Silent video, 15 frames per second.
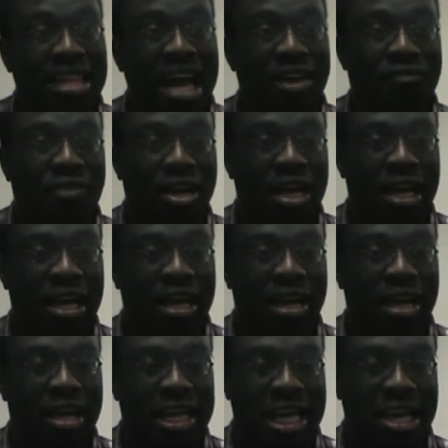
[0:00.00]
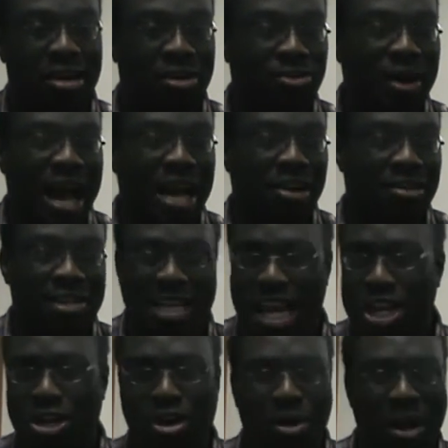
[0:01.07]
that fucking Gear Rider
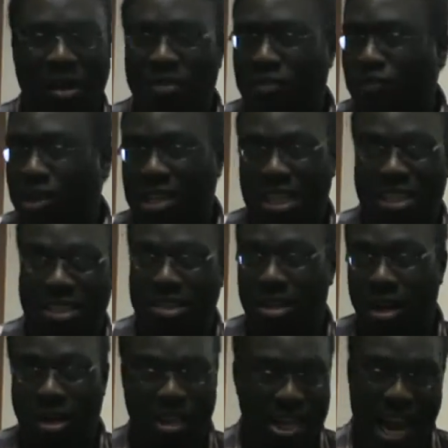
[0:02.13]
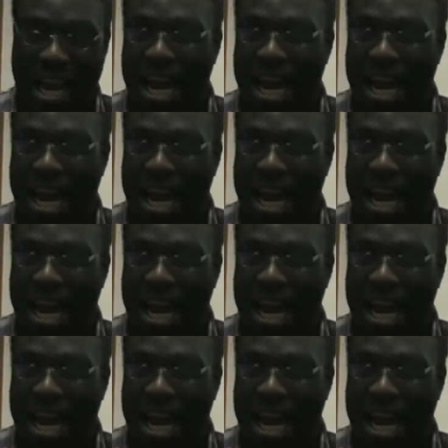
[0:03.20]
Dendo or whatever the fuck that shit's called, and I